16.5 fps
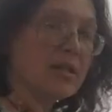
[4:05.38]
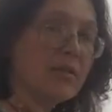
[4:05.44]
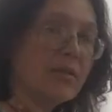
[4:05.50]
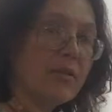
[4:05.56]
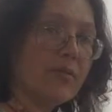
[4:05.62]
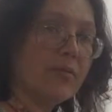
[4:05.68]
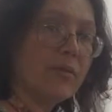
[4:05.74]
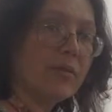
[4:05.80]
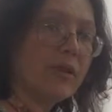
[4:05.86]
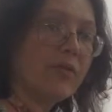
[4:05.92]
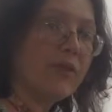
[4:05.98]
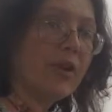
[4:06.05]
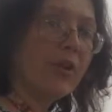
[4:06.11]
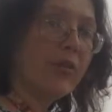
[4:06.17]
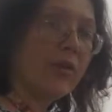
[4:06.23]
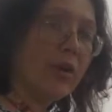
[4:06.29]
the
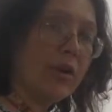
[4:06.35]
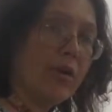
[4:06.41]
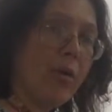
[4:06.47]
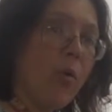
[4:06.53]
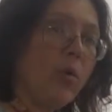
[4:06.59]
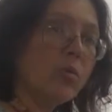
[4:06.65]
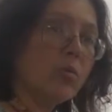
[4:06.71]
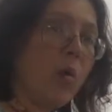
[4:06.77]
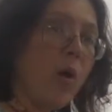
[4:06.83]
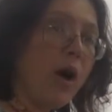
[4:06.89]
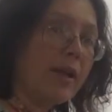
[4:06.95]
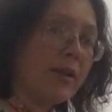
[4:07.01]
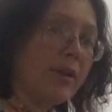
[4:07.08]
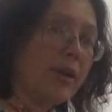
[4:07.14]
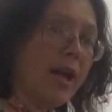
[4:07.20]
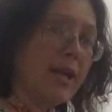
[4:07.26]
very, very cold
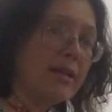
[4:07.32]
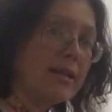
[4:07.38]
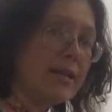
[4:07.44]
water and